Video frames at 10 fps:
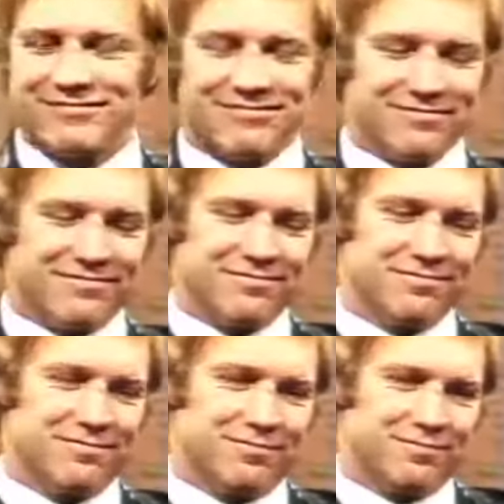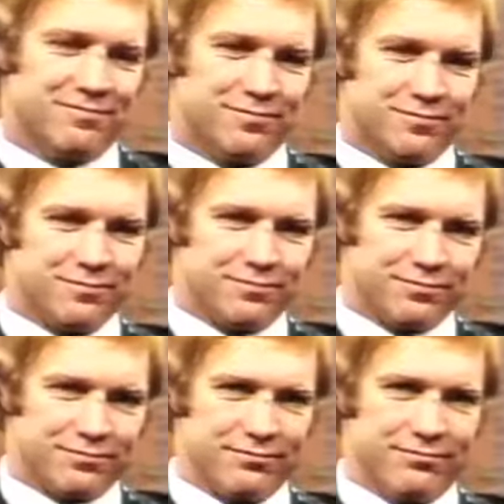and you have helped a lot of
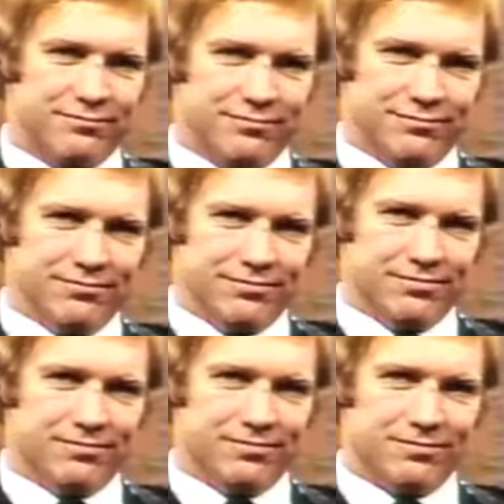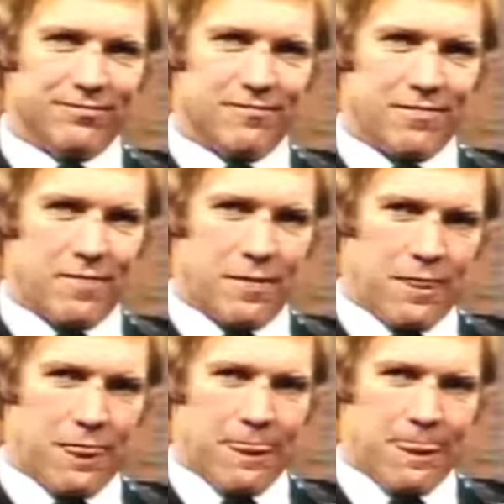people say there would be no WHA if
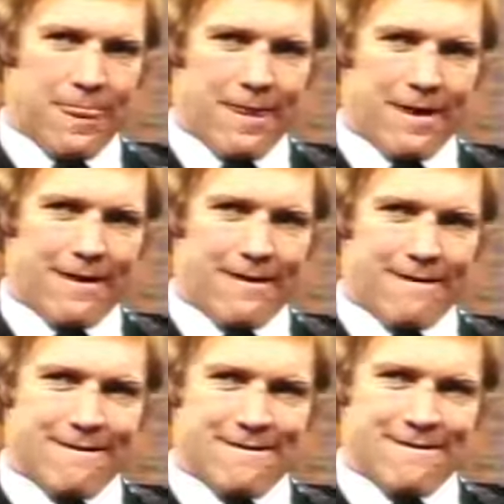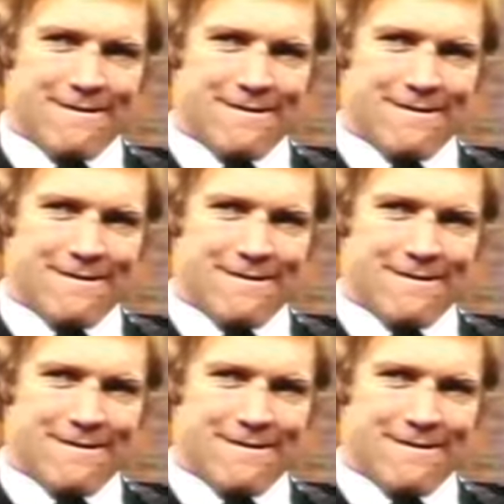you hadn't jumped from the Chicago